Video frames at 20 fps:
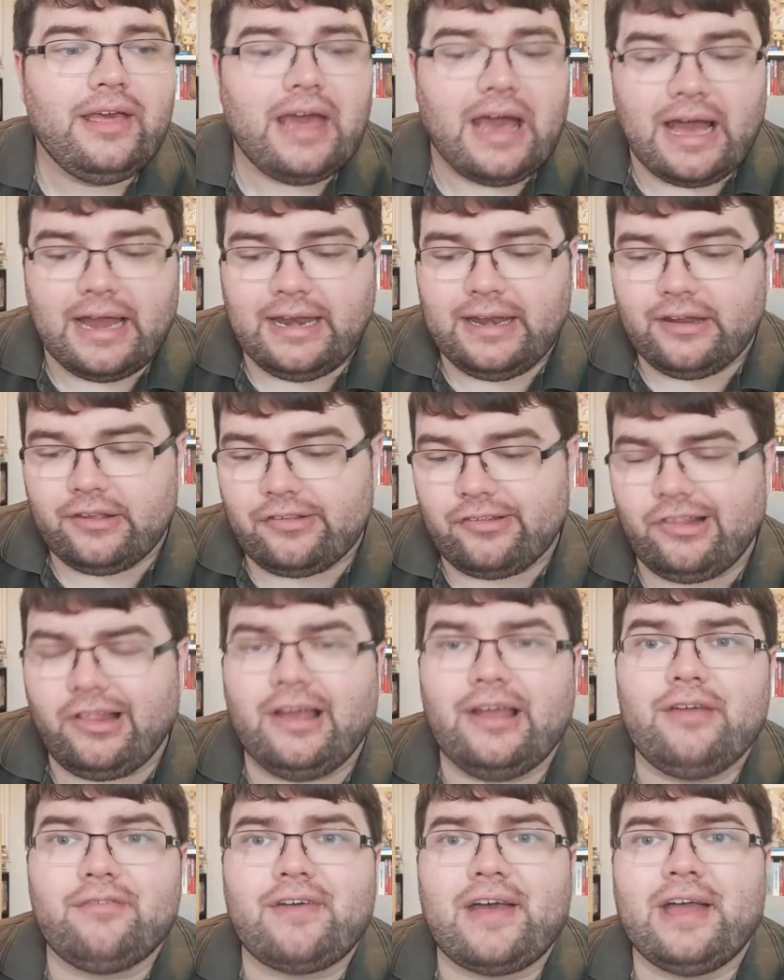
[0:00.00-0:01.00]
and in a
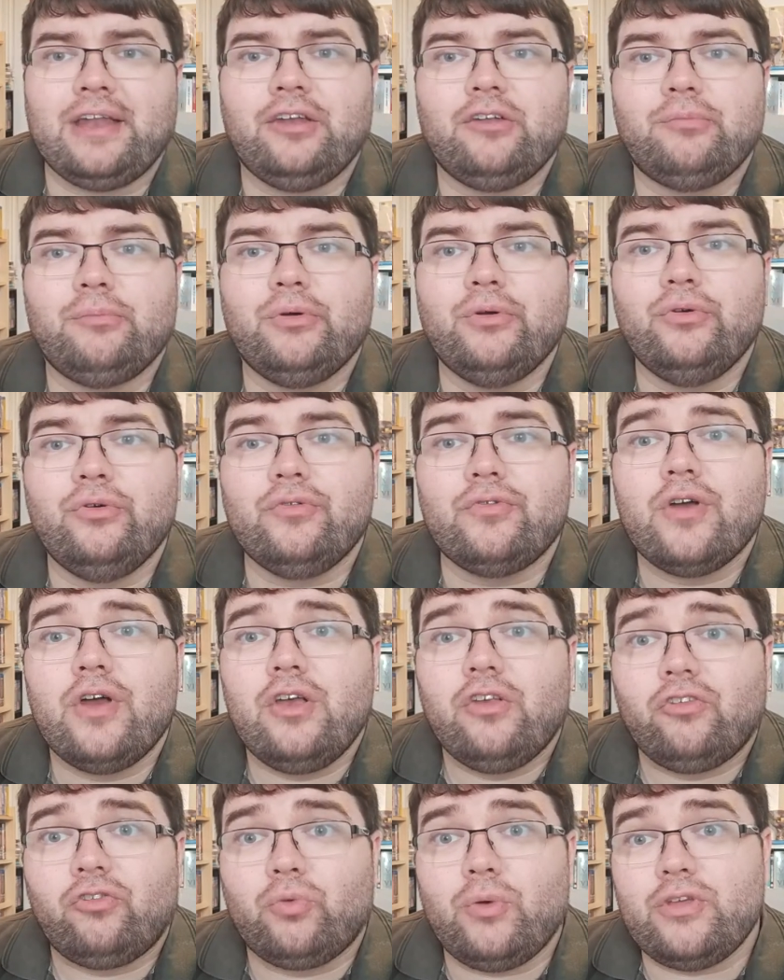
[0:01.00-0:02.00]
sleight of hand move,
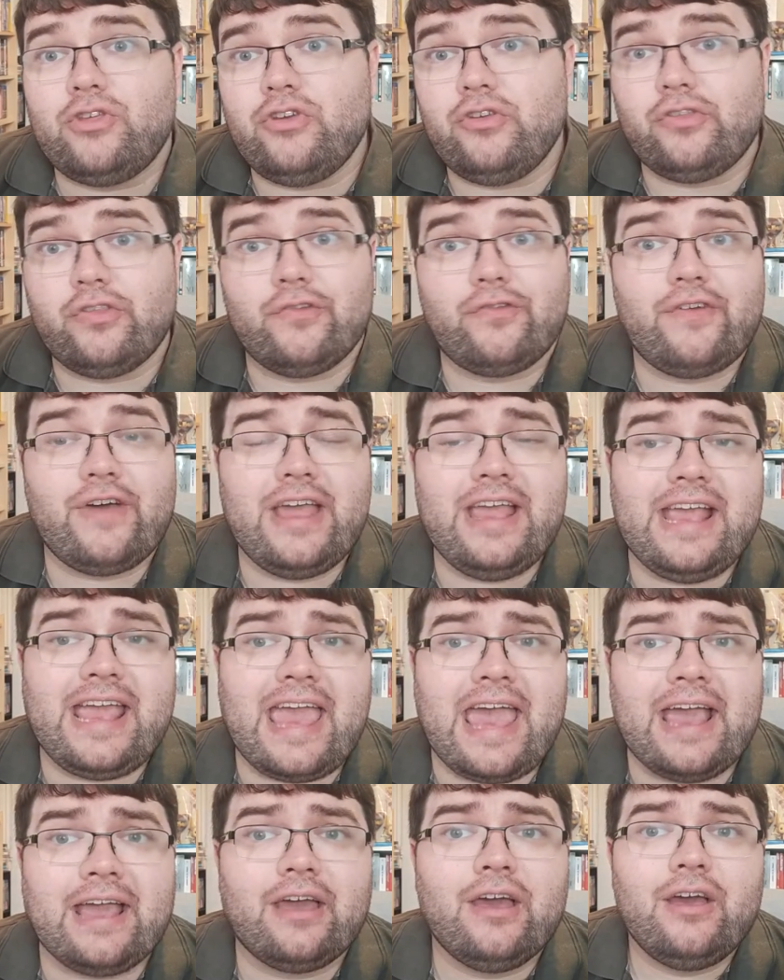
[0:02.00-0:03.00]
switches the fake
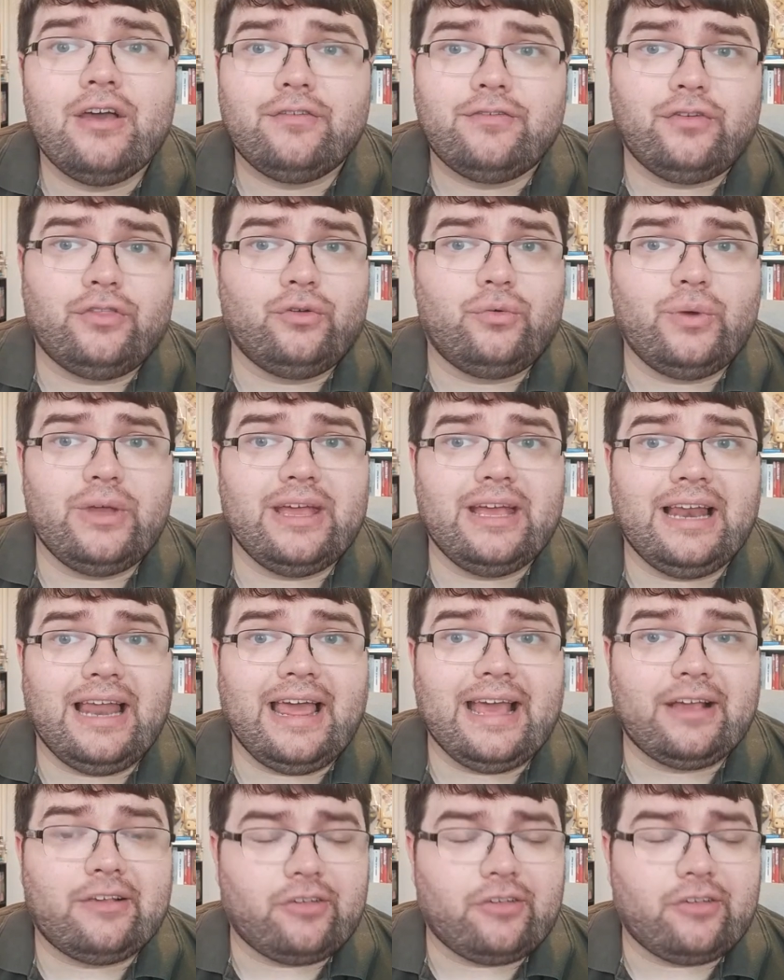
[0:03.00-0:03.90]
egg for the real egg,